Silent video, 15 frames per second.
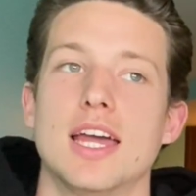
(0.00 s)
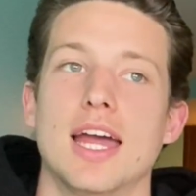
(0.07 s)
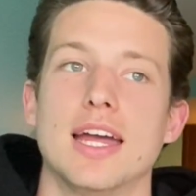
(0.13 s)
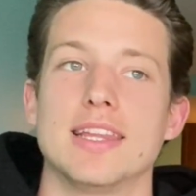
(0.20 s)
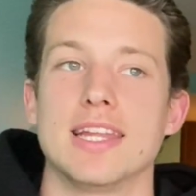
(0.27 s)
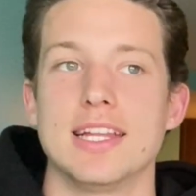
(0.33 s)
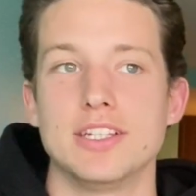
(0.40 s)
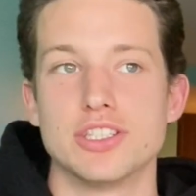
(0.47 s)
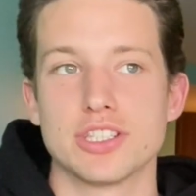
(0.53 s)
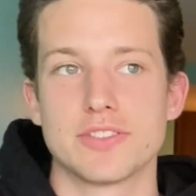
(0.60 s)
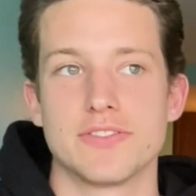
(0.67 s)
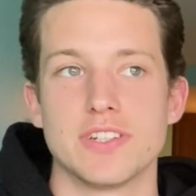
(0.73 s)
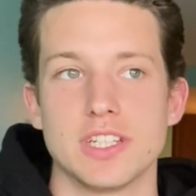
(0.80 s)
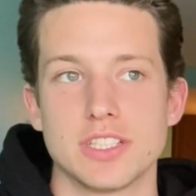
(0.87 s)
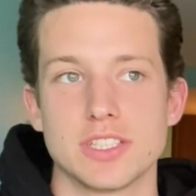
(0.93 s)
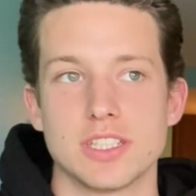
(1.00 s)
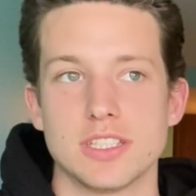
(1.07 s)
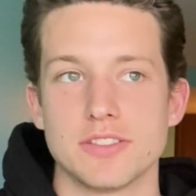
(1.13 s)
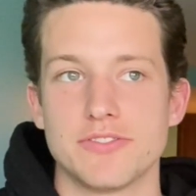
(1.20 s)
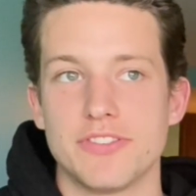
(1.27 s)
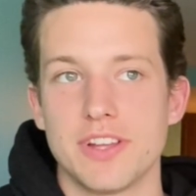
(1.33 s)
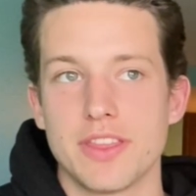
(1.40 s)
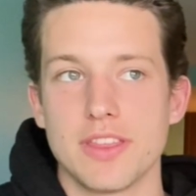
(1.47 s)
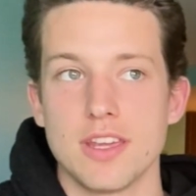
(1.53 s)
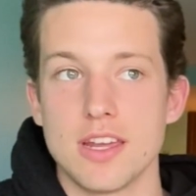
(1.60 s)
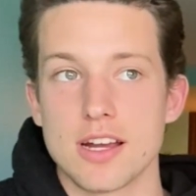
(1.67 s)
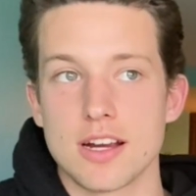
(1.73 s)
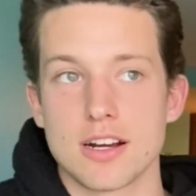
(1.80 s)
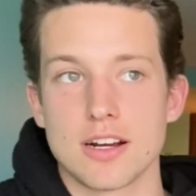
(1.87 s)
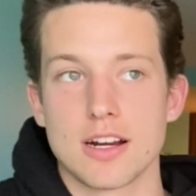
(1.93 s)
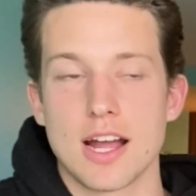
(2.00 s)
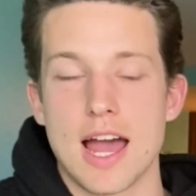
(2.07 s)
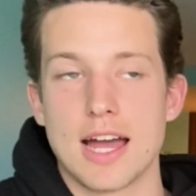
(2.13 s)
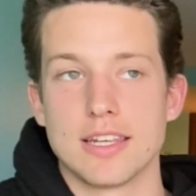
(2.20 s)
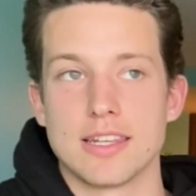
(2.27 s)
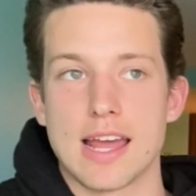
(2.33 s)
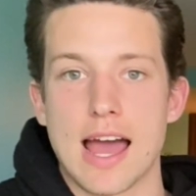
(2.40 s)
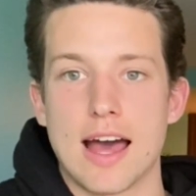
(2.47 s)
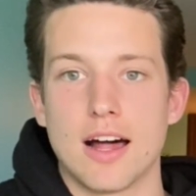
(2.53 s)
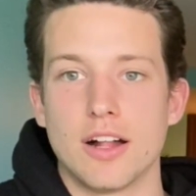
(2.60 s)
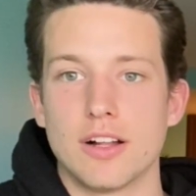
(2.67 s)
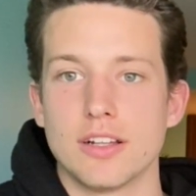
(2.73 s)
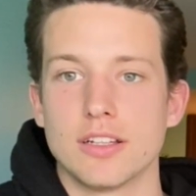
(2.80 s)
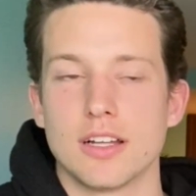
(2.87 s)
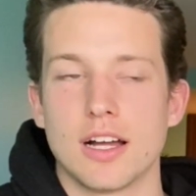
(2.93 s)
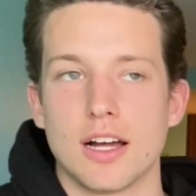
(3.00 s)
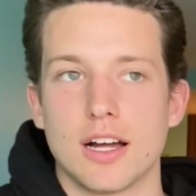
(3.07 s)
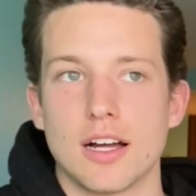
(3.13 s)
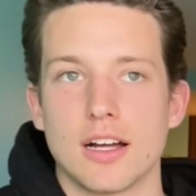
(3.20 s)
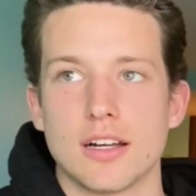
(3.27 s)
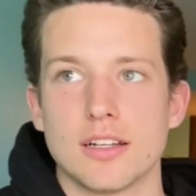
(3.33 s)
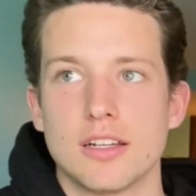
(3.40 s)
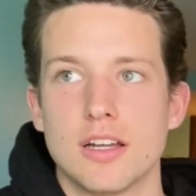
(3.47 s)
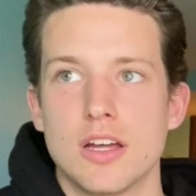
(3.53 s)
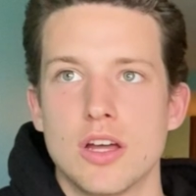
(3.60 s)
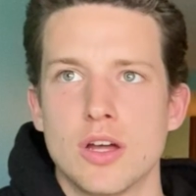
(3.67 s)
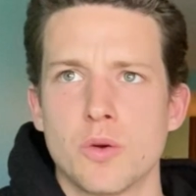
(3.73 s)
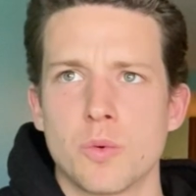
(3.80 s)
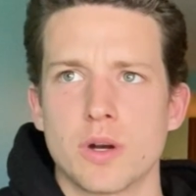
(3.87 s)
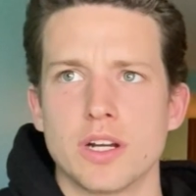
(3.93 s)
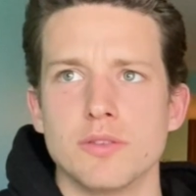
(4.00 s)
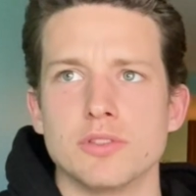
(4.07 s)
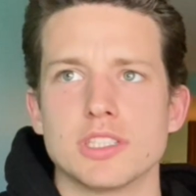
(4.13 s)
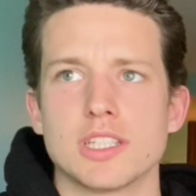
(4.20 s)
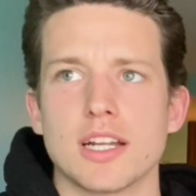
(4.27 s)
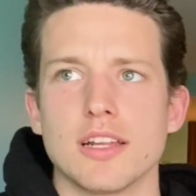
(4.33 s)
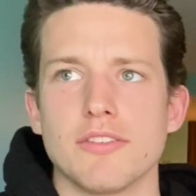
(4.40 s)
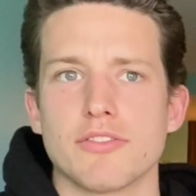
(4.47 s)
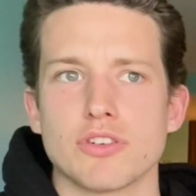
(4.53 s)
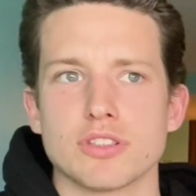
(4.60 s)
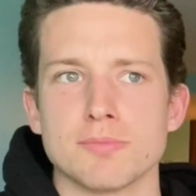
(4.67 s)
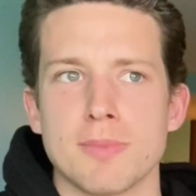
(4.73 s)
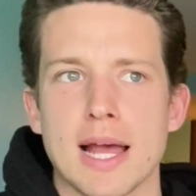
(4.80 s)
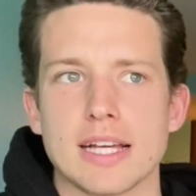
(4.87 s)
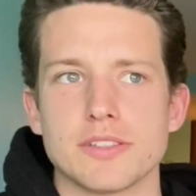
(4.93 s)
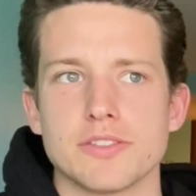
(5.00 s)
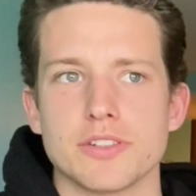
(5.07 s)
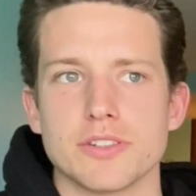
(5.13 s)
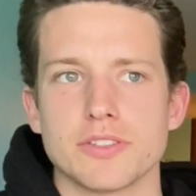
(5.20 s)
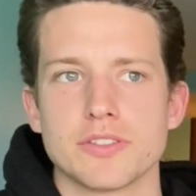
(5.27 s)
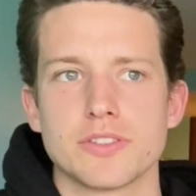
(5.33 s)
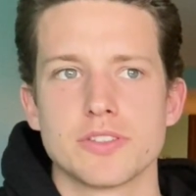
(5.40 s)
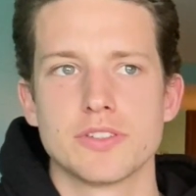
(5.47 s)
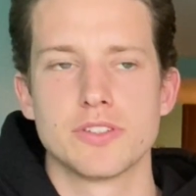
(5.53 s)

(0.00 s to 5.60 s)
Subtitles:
And then he just finished his 5th year at Dal, where he was studying for his master's.